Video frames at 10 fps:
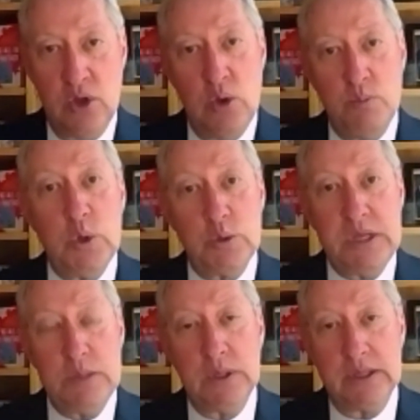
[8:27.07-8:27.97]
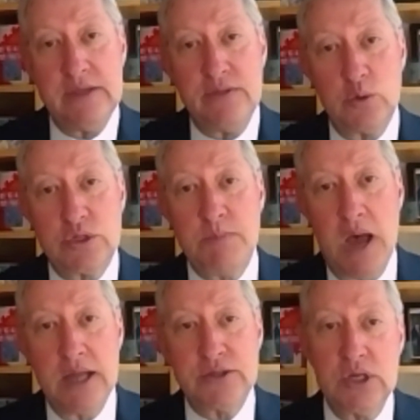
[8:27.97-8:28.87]
put people in those
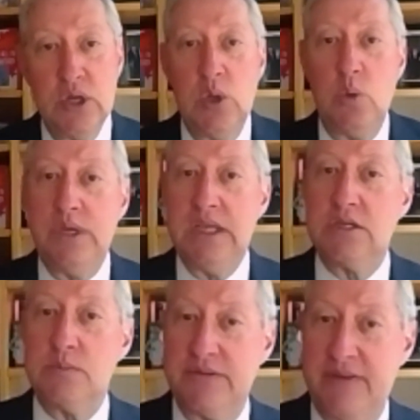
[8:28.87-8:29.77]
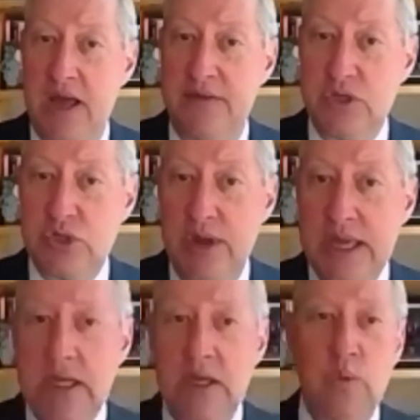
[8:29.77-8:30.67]
spots. We need to provide the
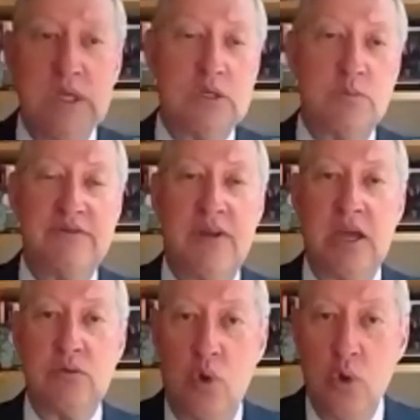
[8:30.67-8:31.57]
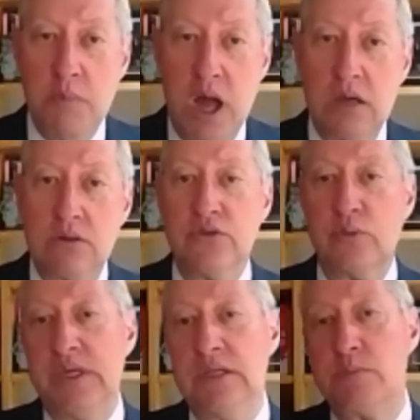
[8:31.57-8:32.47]
training. We need to provide role models.
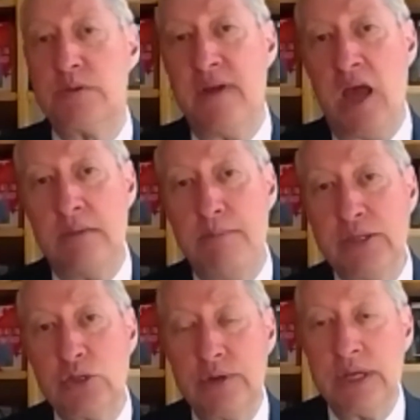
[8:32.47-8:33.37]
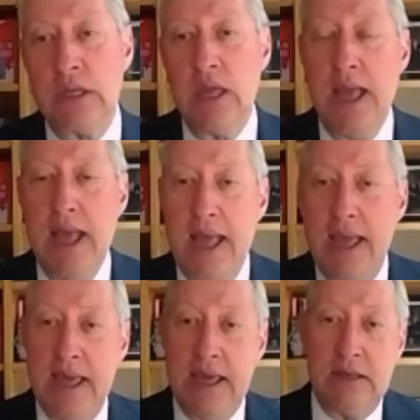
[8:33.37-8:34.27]
We need to provide mentoring.
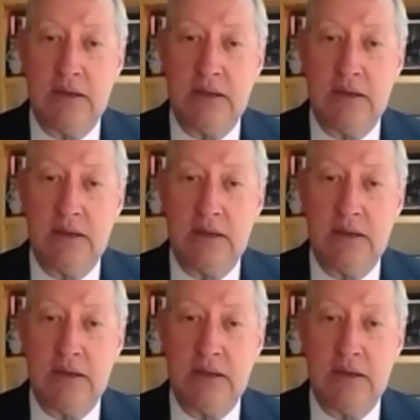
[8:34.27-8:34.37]
And